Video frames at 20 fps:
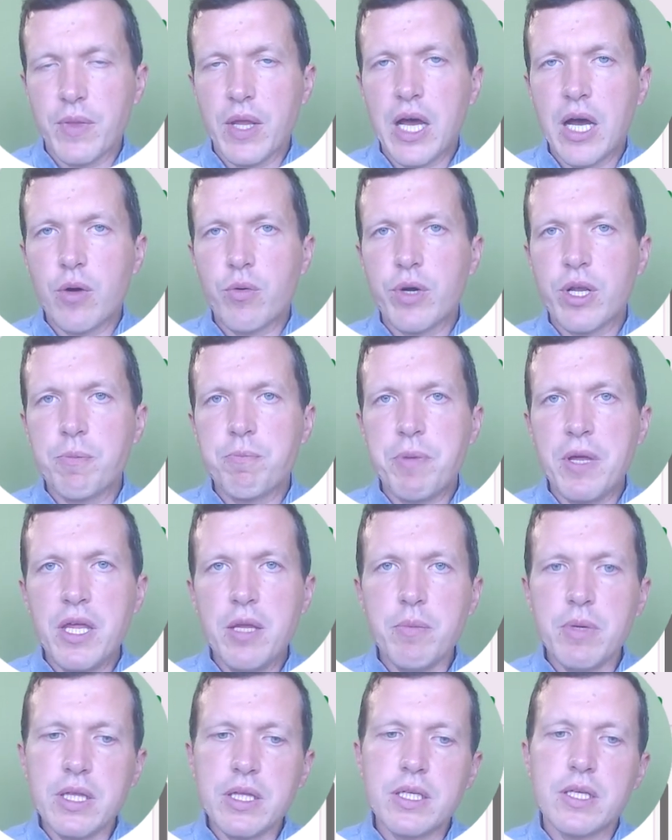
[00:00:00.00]
Our
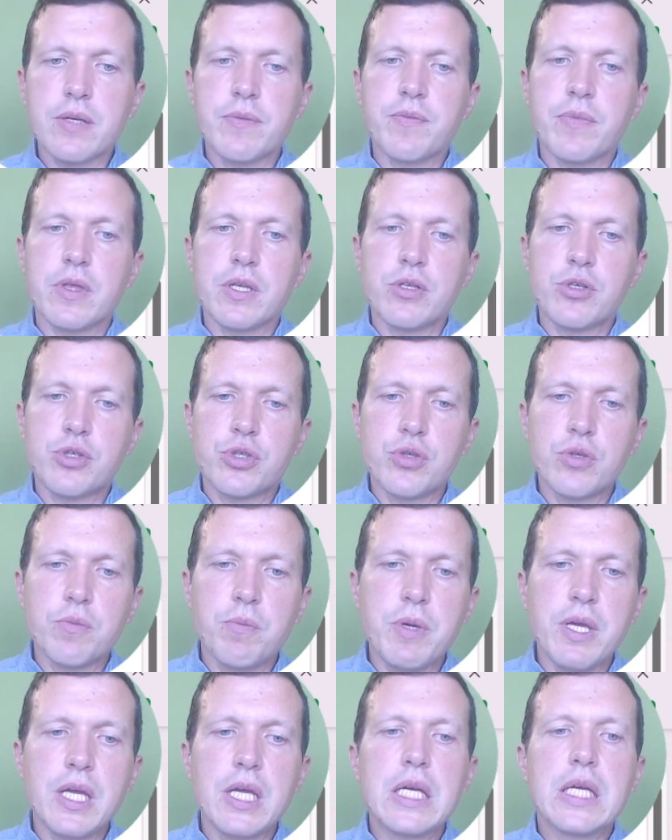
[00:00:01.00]
repayment should
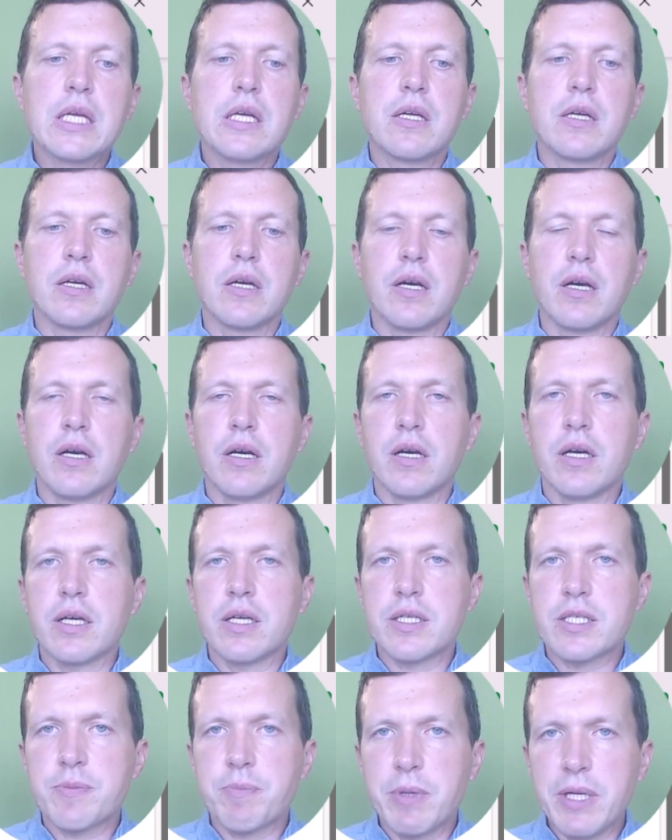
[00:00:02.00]
be
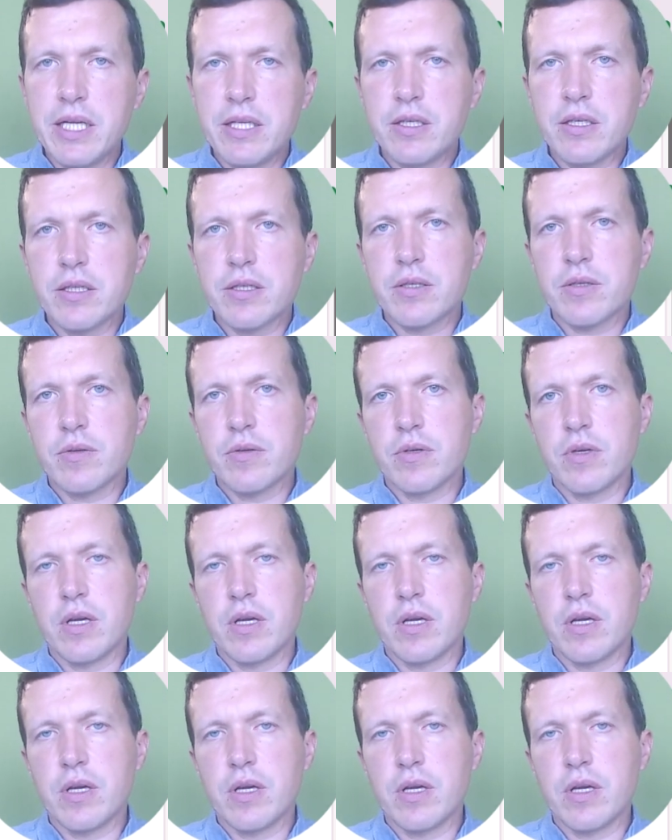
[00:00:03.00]
splitted